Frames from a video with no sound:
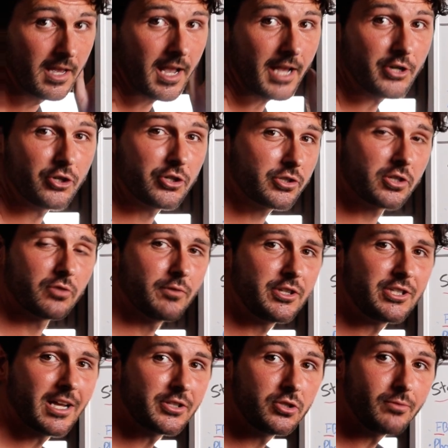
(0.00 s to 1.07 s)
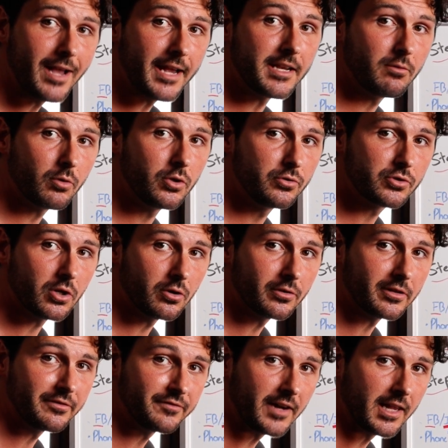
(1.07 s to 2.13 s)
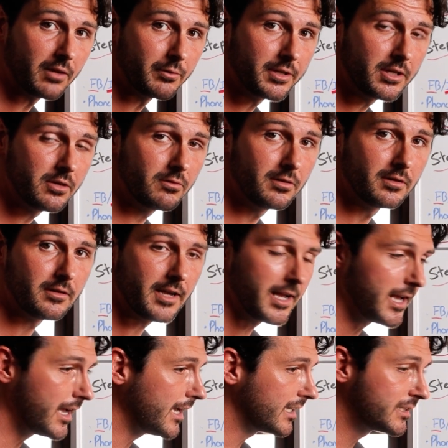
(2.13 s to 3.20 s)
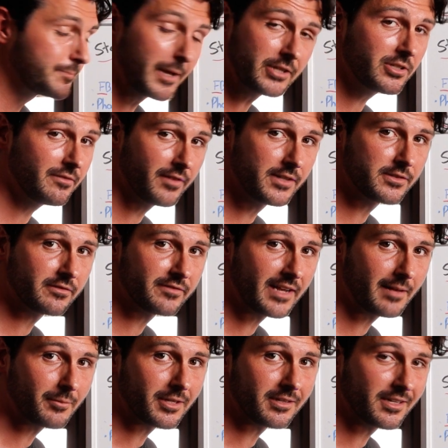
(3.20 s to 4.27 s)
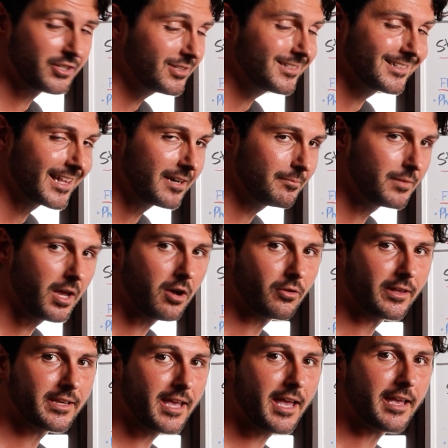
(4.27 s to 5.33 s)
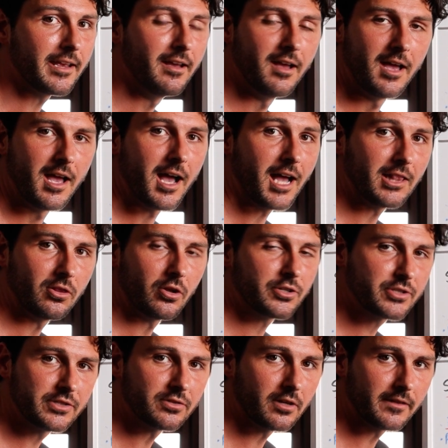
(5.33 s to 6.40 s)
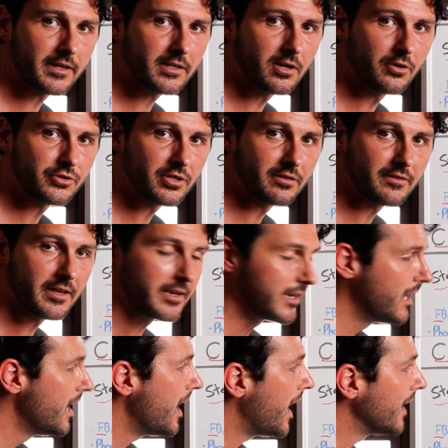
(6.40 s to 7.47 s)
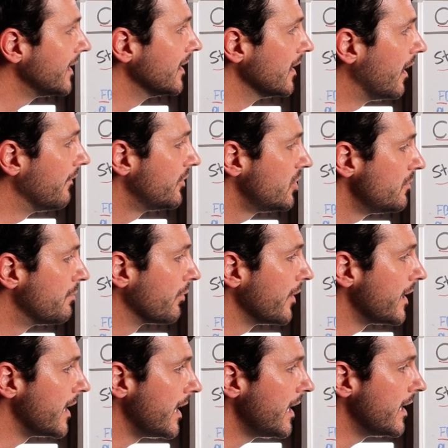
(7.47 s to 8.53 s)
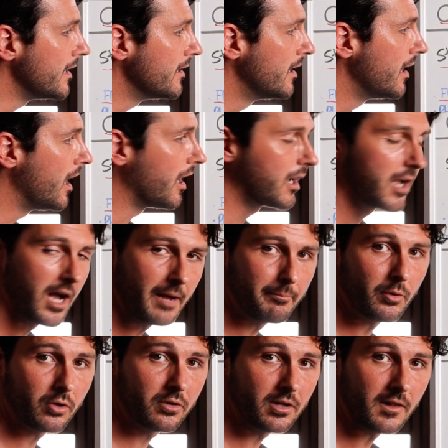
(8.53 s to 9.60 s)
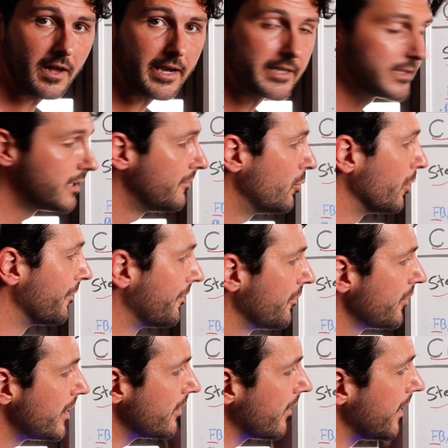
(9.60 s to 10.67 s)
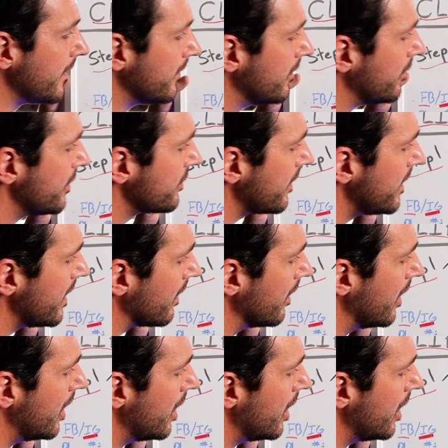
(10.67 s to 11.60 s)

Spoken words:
and you're just gonna reach out to anyone who's currently following you, especially friends or family, and just let them know, like, hey, I launched this online coaching thing. I'd love to bring in a couple clients for free, right? Notice right here,